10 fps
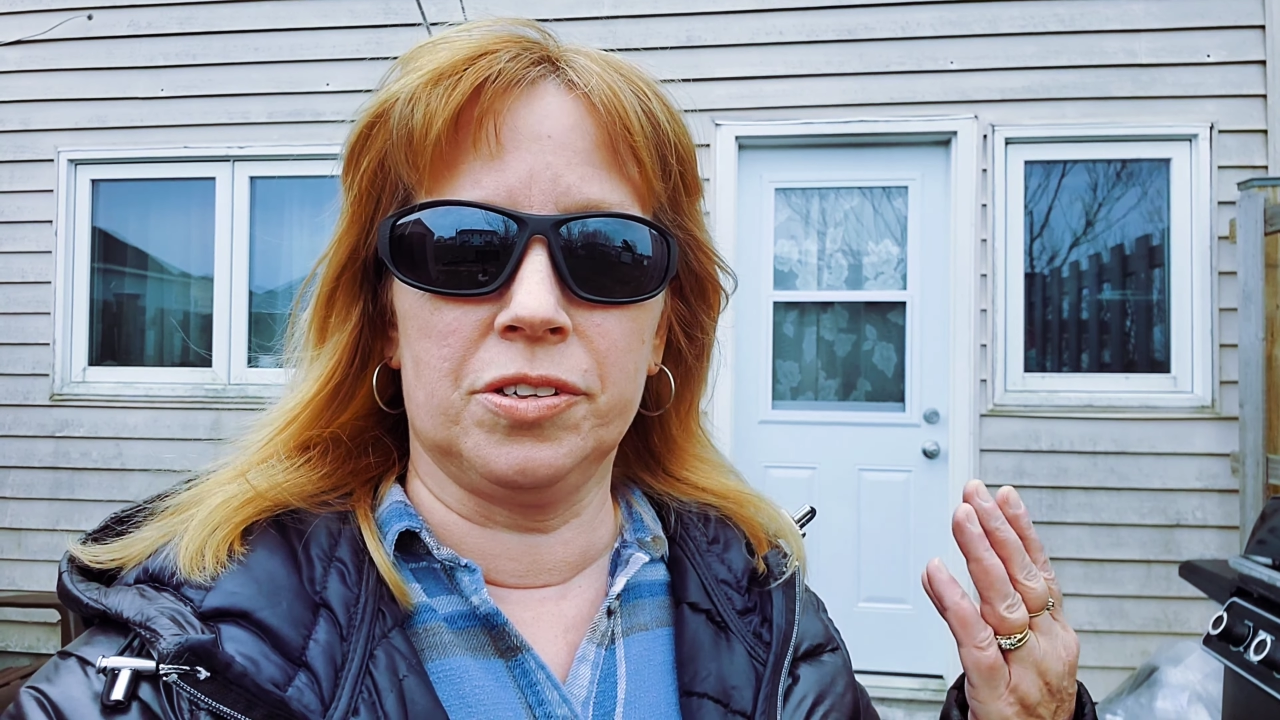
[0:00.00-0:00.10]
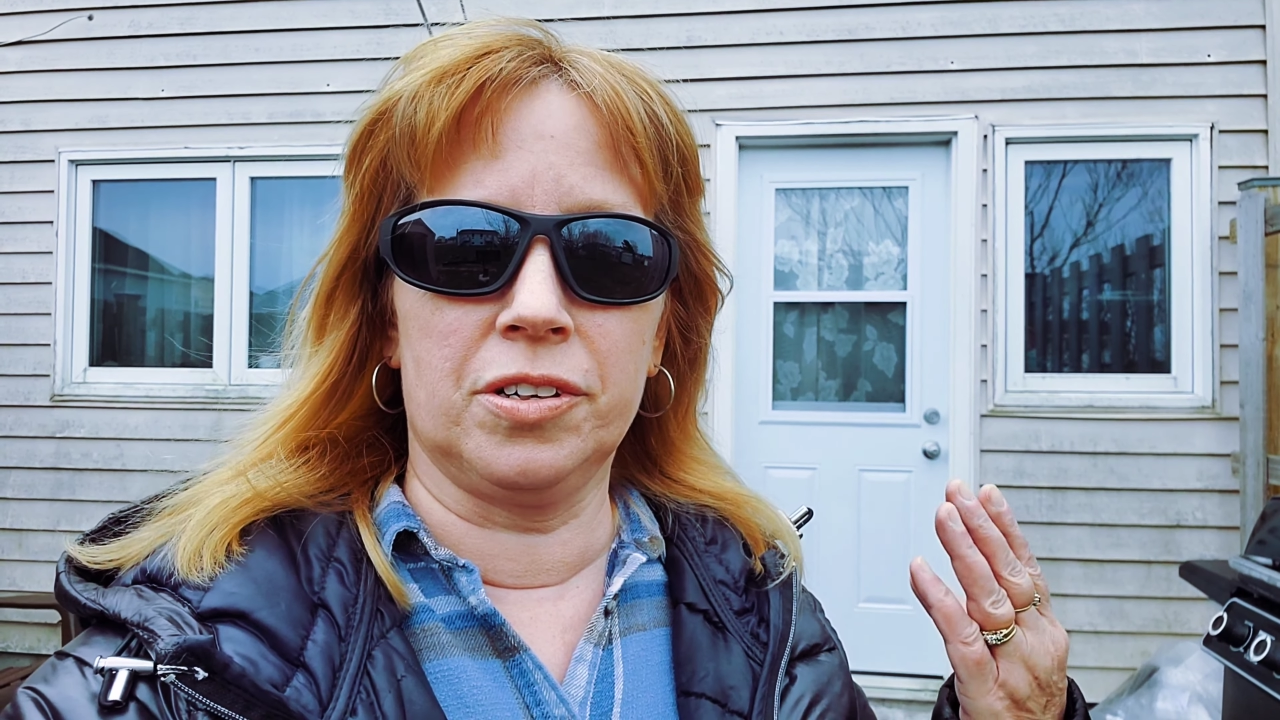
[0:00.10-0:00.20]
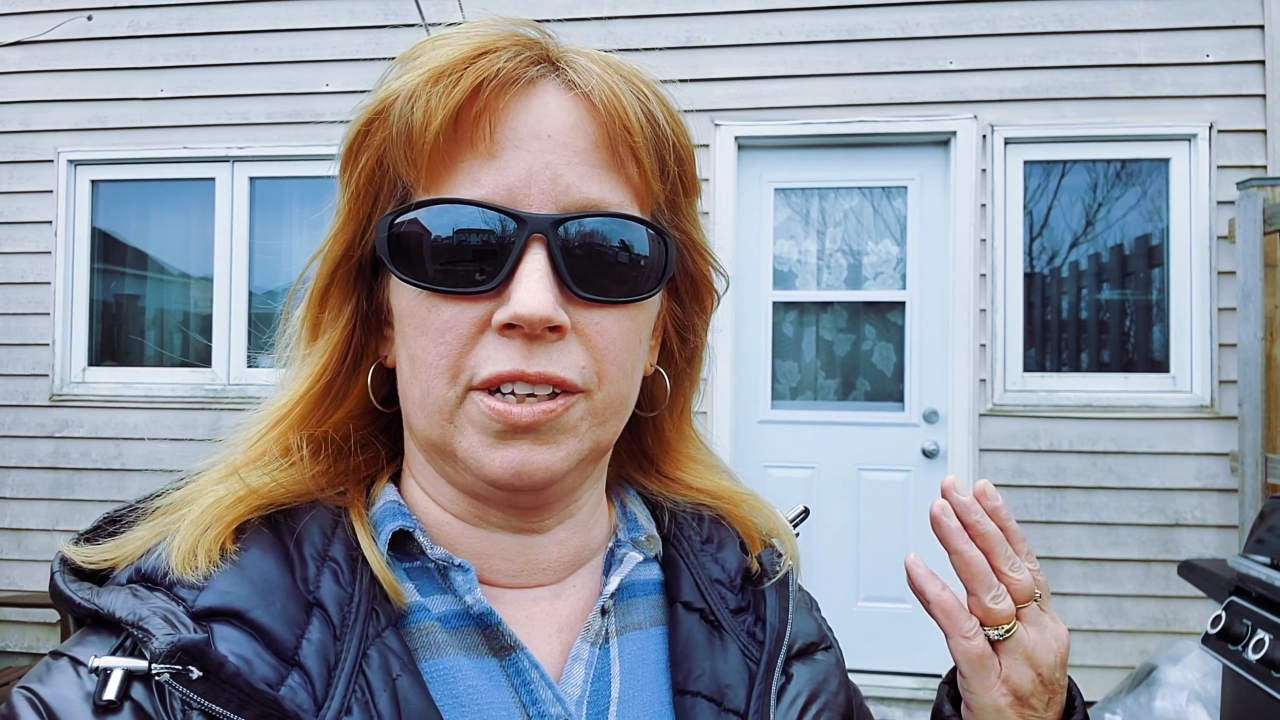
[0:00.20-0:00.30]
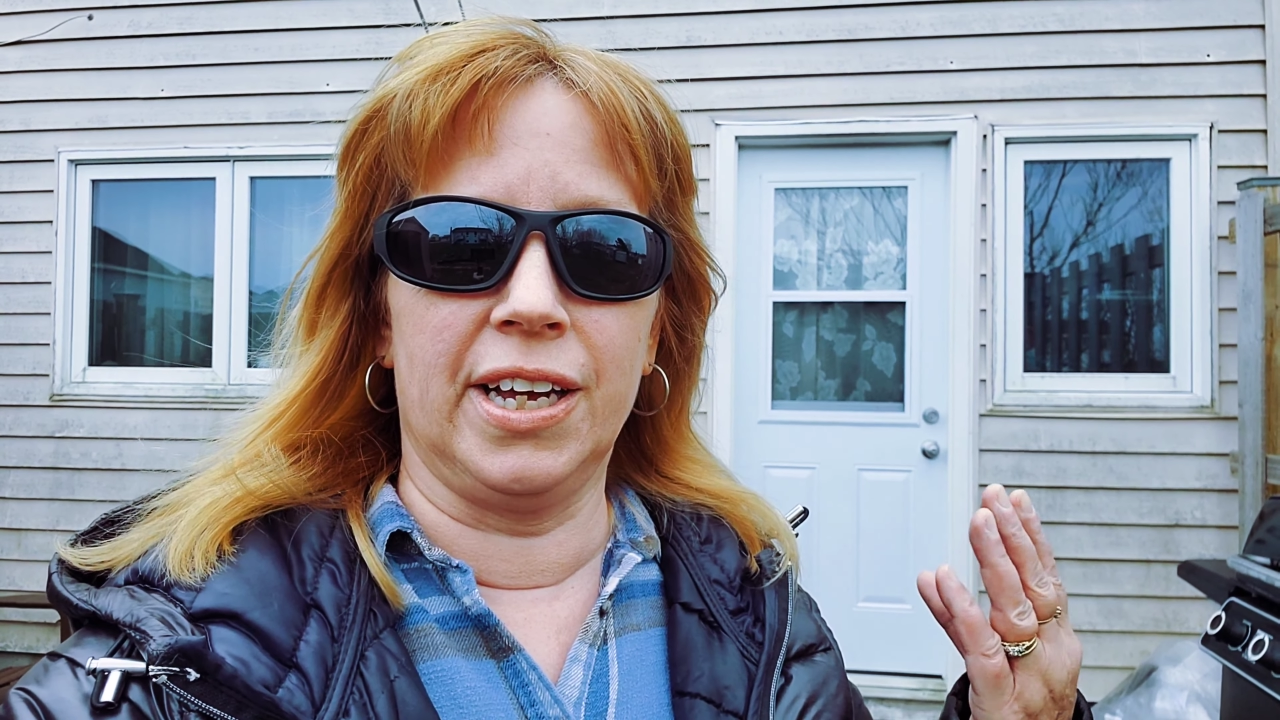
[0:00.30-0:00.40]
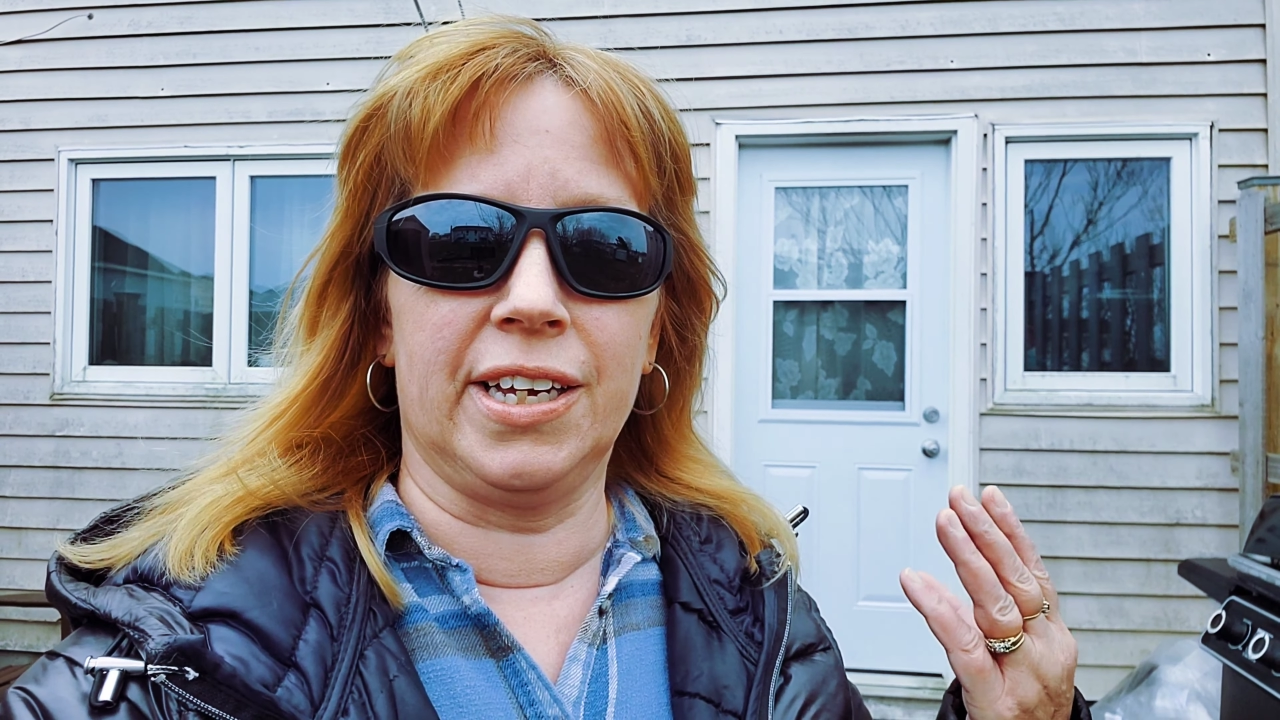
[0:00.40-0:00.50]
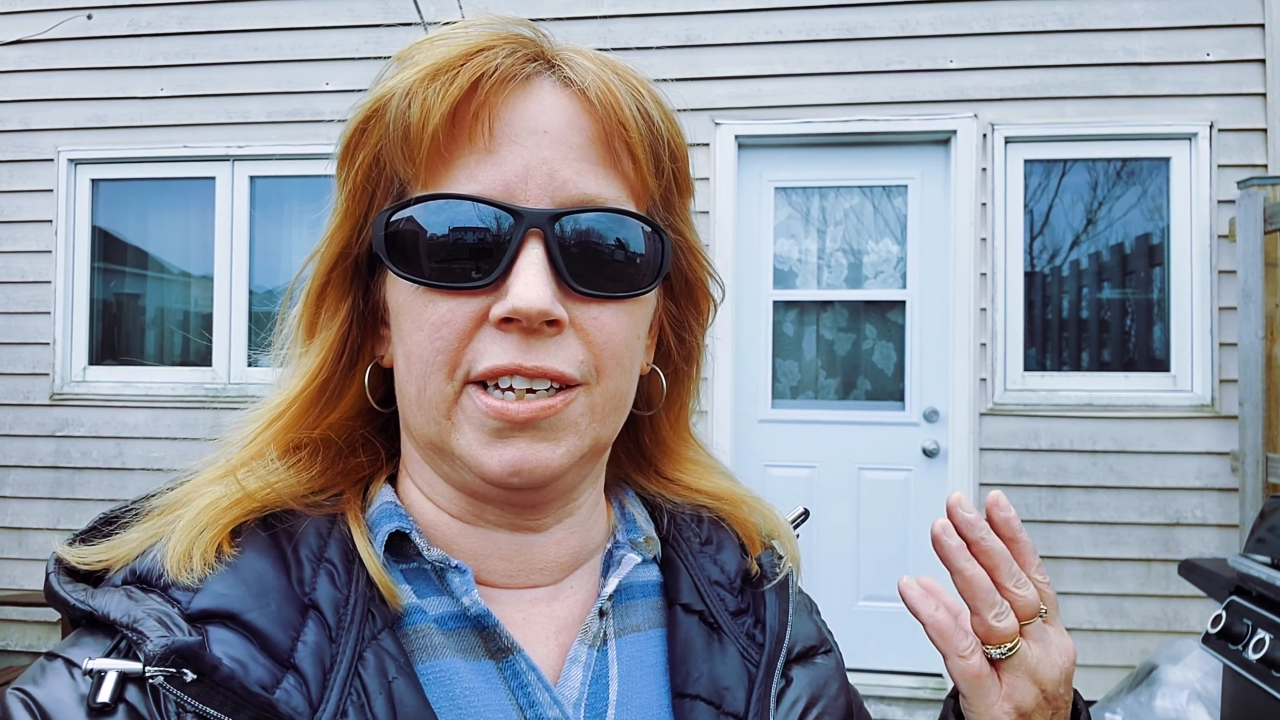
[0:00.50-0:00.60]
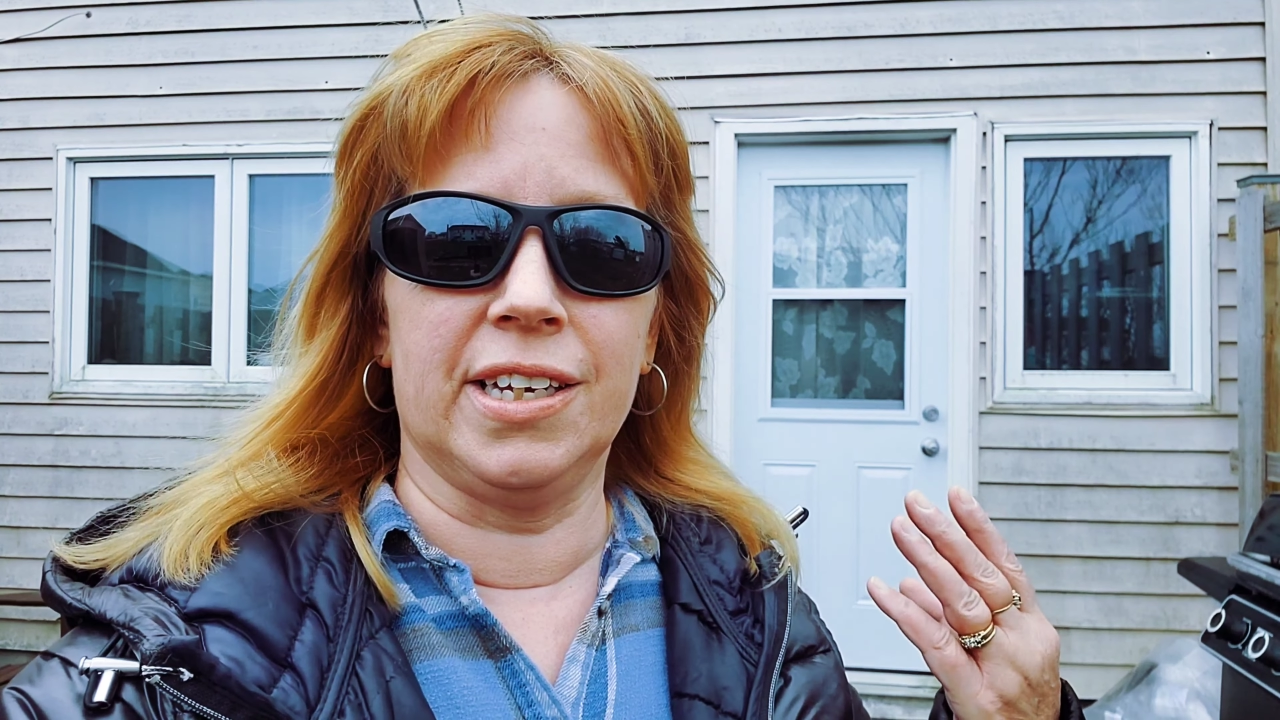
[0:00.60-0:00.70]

look like